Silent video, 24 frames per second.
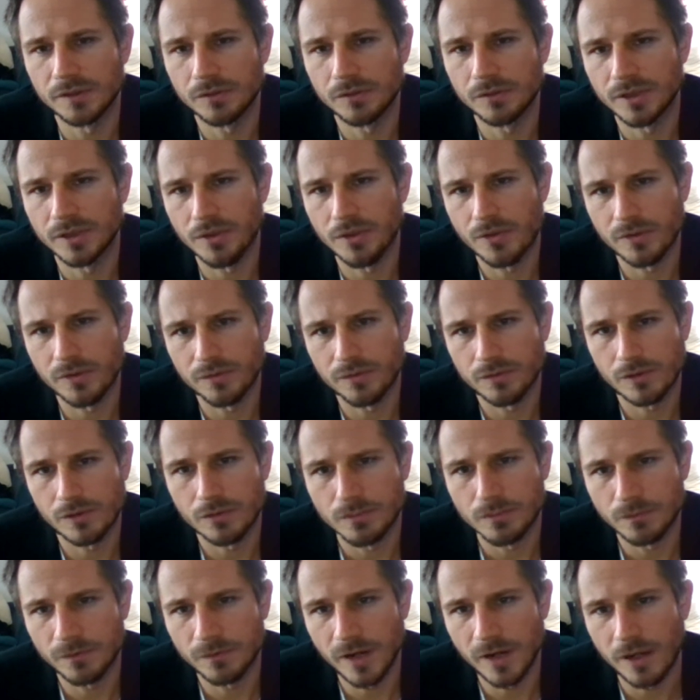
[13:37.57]
tradition
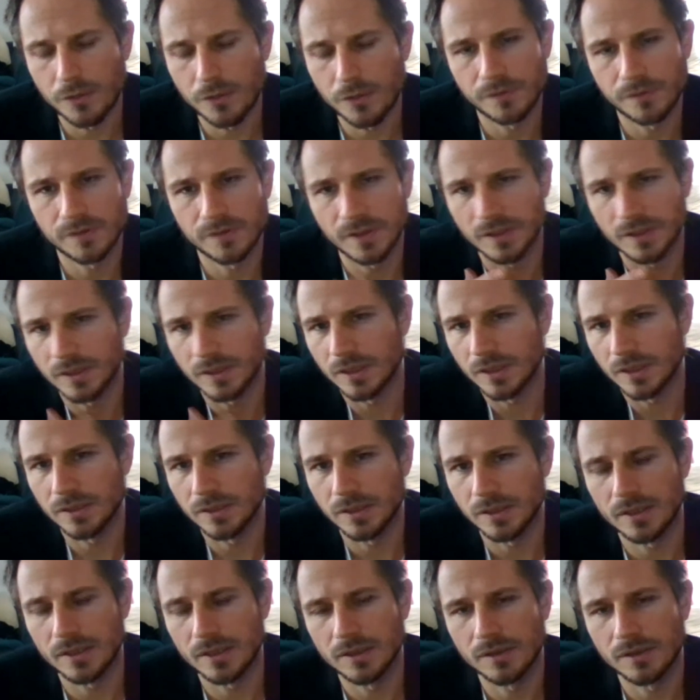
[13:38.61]
from Faust
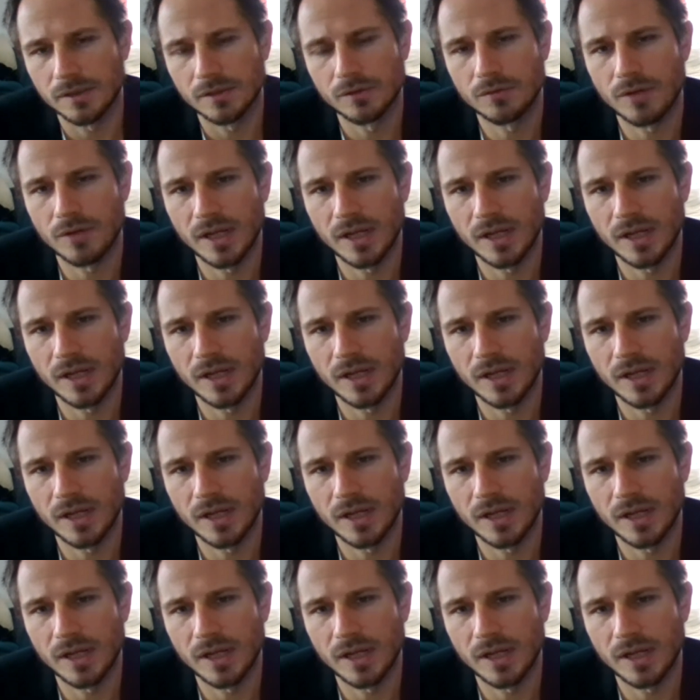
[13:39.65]
and